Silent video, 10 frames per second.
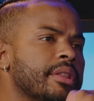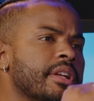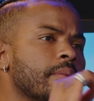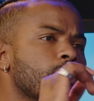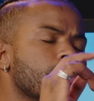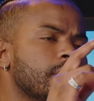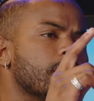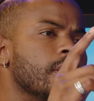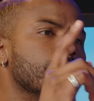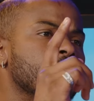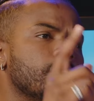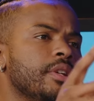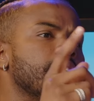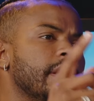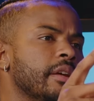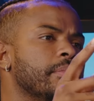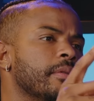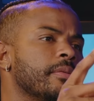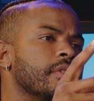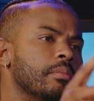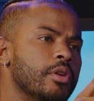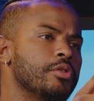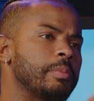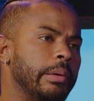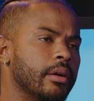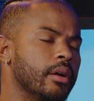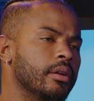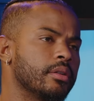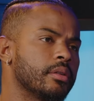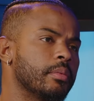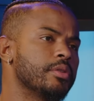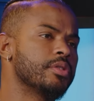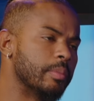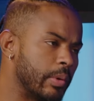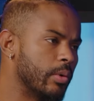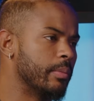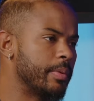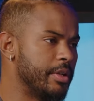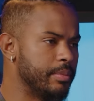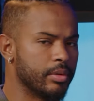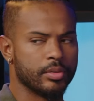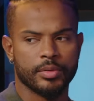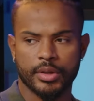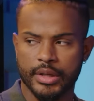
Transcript: i think i'm all the time tweaking it but for the most part the most important people